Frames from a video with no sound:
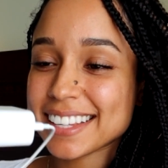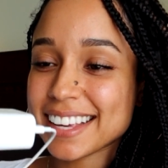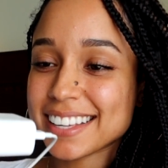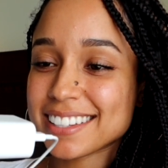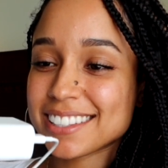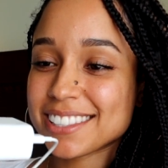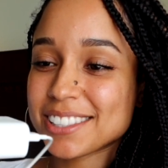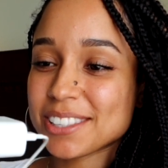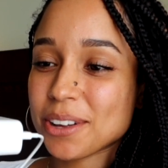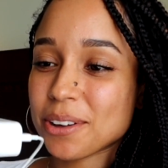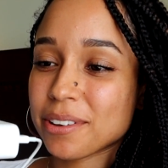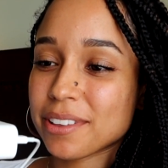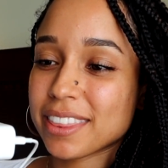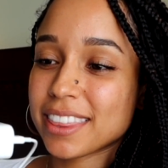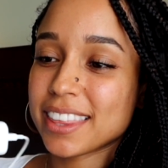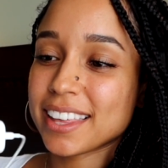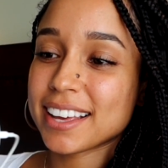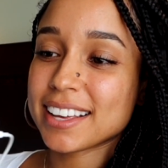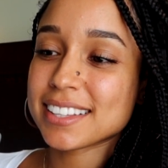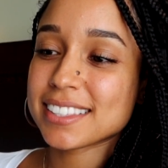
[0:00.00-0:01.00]
And so
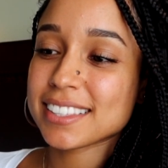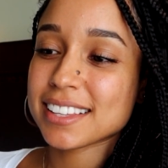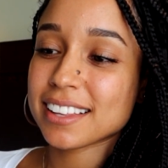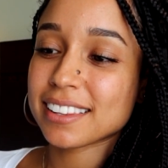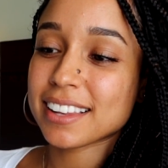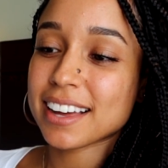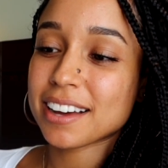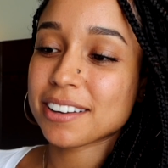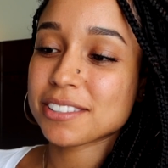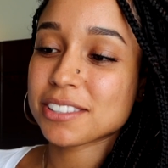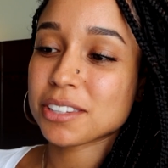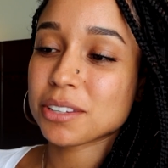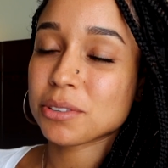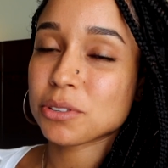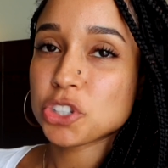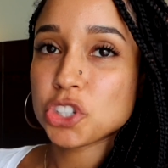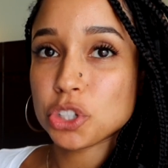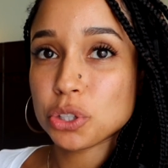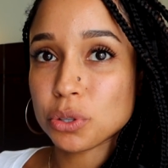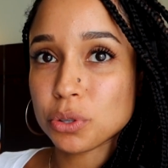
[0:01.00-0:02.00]
this allows
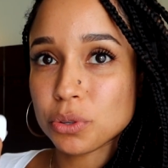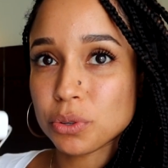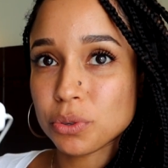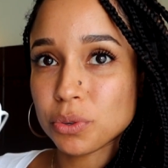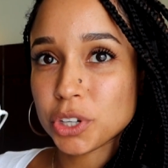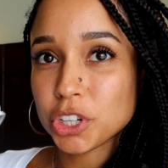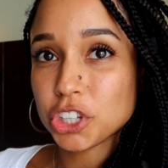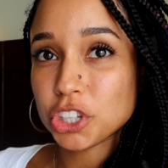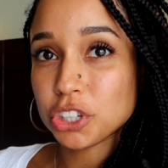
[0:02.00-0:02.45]
you to